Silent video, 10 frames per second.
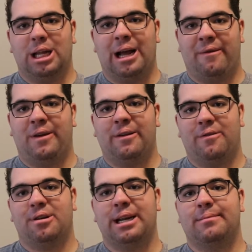I think
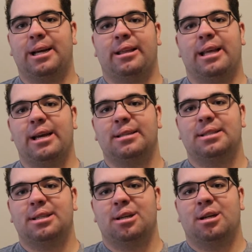for a game like
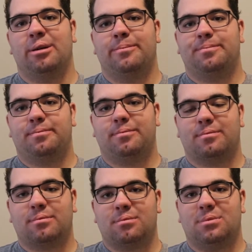this,
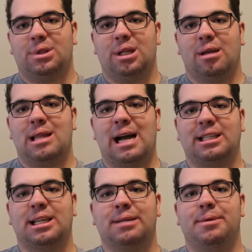
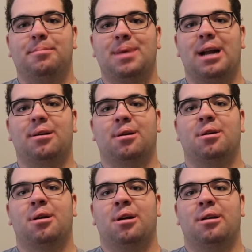that's going to be
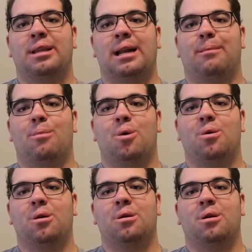better than a
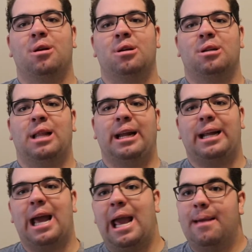more,
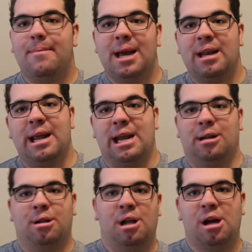like, aim in
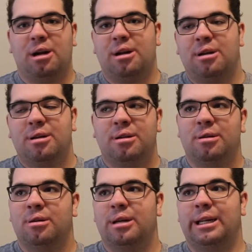and look
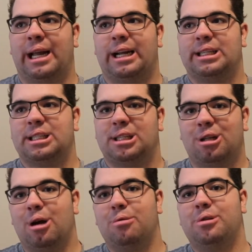and, like,
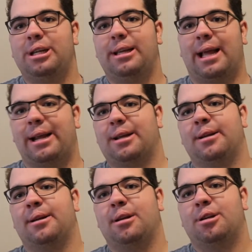slowly, like,
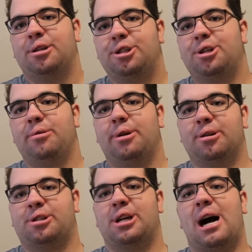shoot your
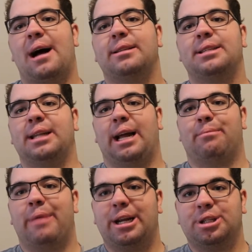shots and, like,
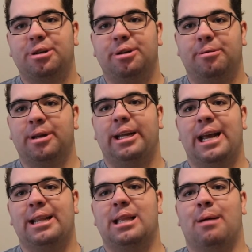make sure you really
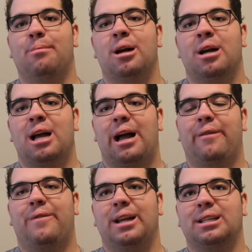hit them. I
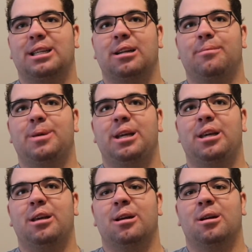think it's going to
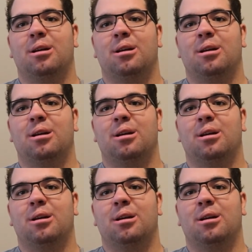be